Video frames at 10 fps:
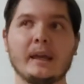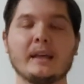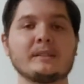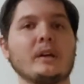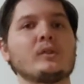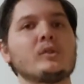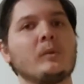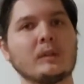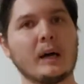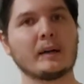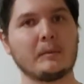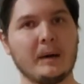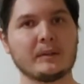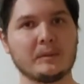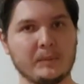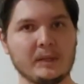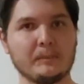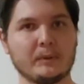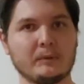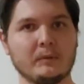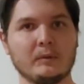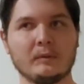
it tells you a lot about the people.